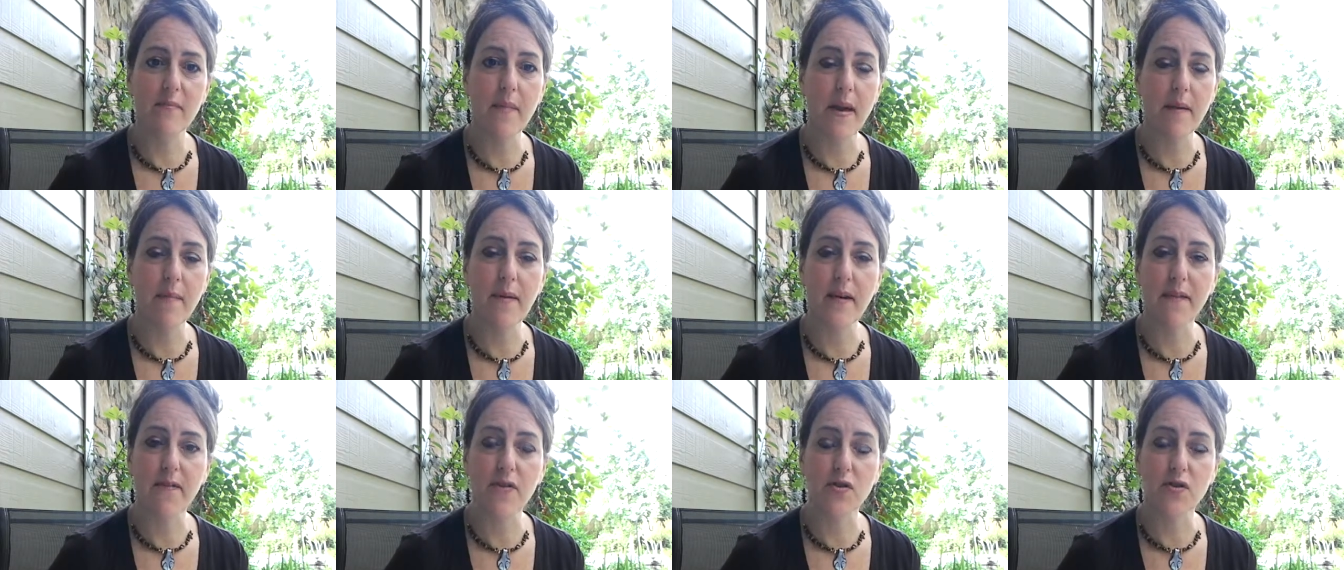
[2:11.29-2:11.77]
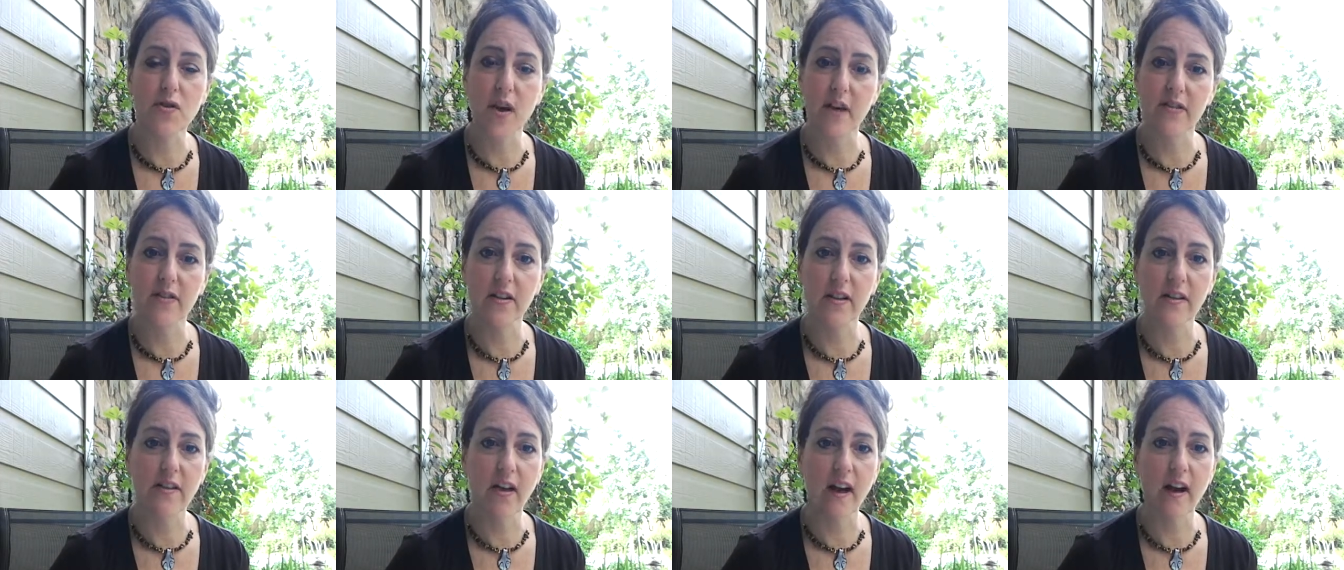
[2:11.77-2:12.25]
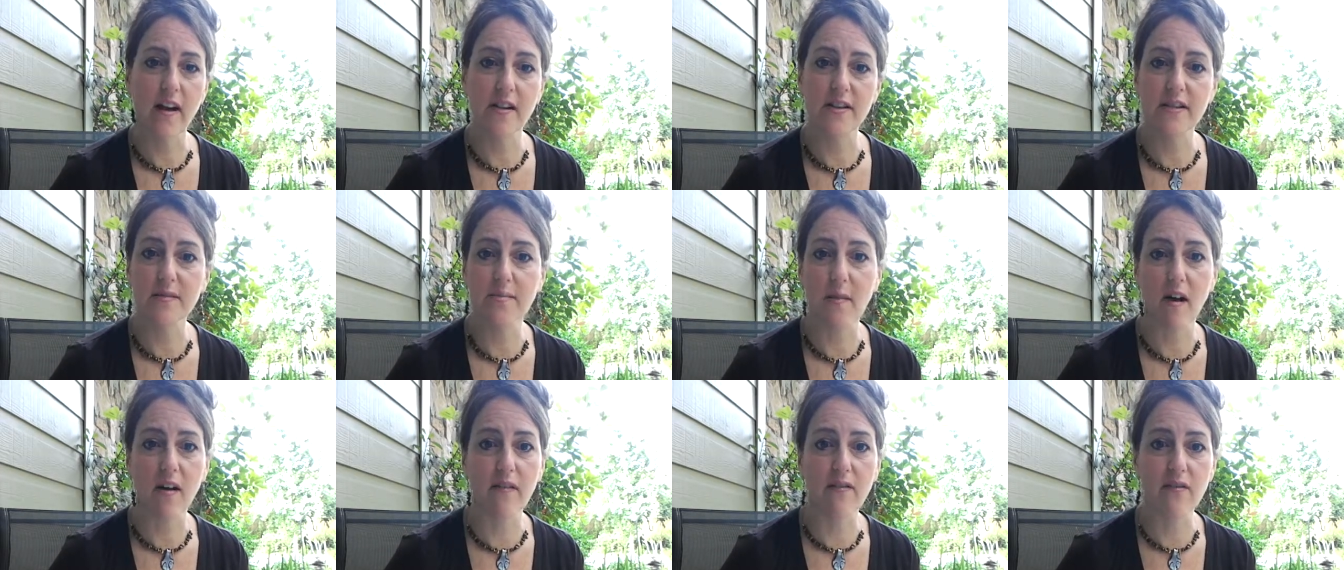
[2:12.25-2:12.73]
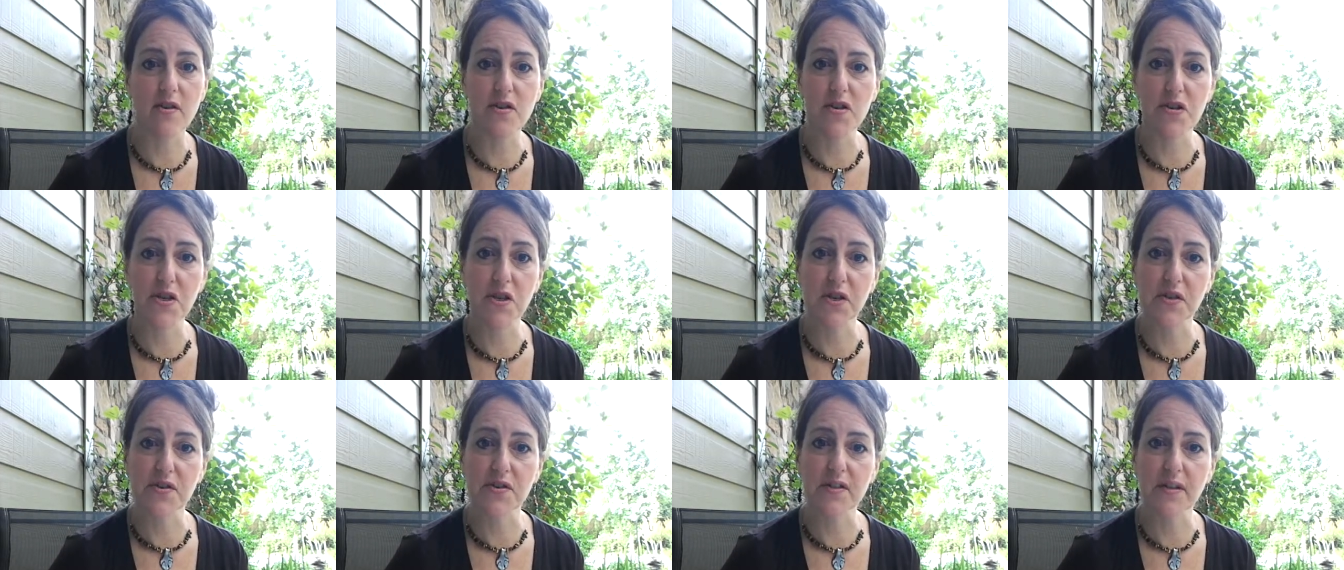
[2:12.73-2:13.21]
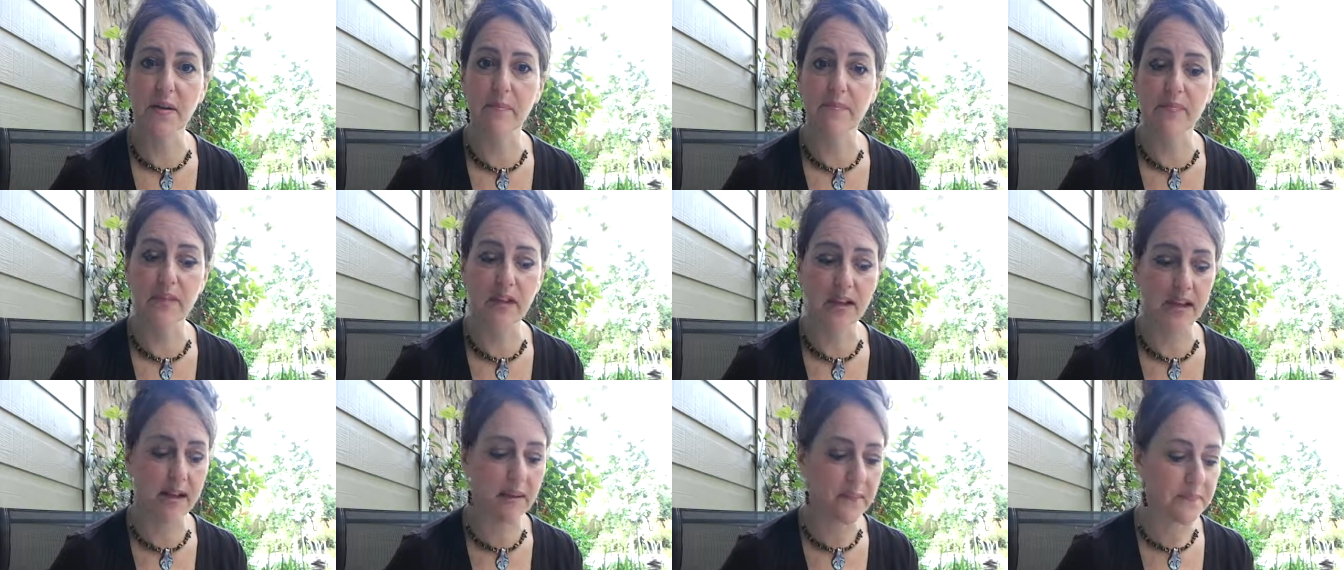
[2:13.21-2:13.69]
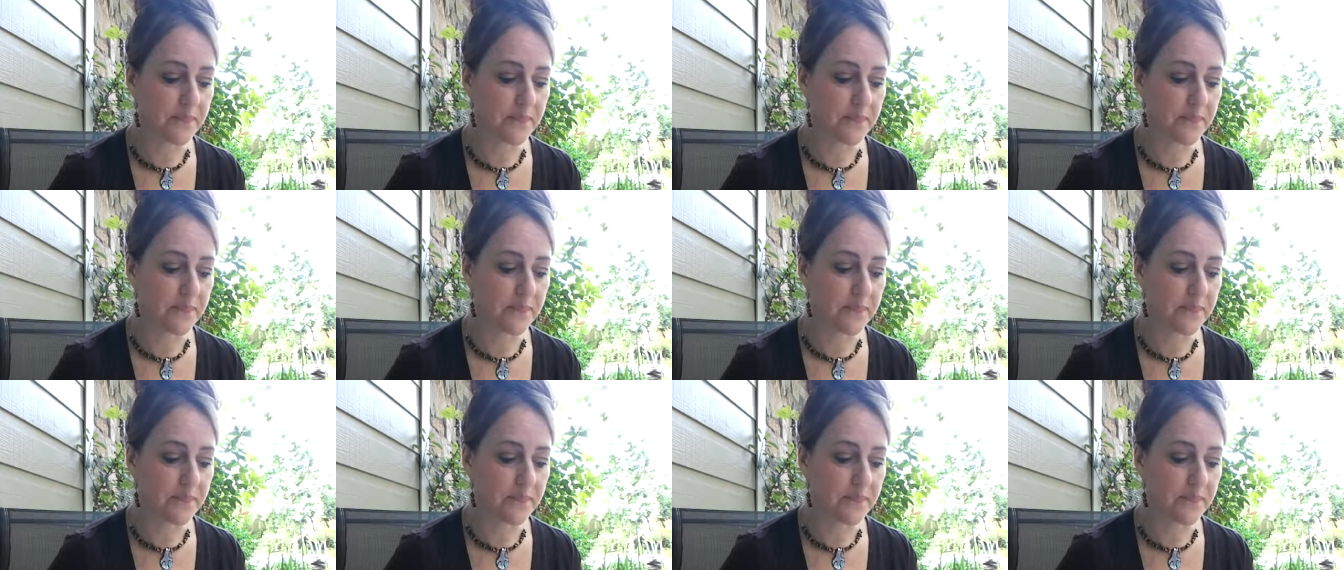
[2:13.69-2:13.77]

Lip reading: Maybe if you travel a lot, a small version or something.